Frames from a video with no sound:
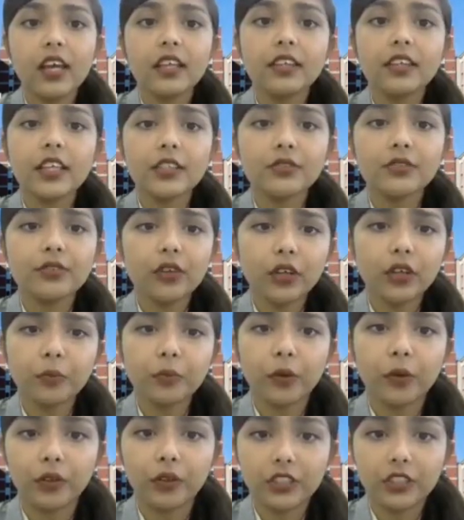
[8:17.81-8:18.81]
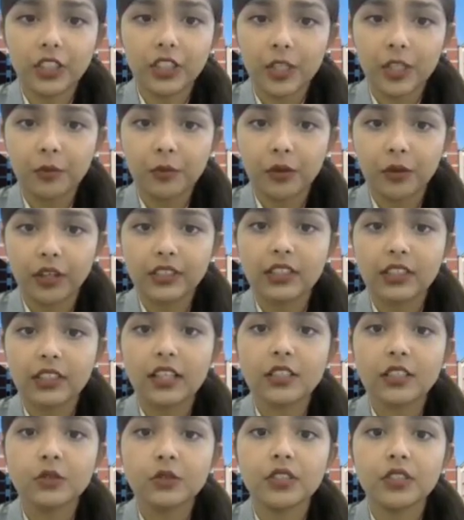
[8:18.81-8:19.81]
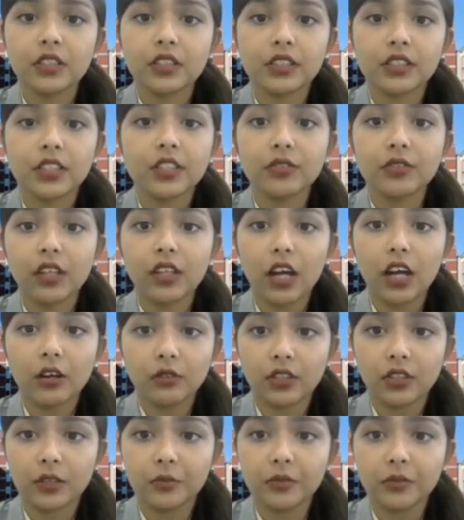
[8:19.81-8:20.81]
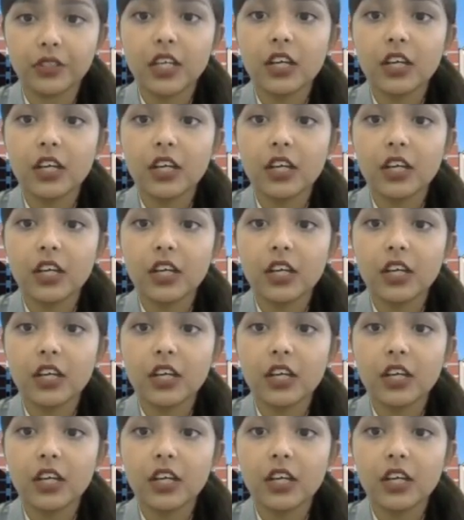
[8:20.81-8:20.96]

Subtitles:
These 4 turning points led to successful outcomes,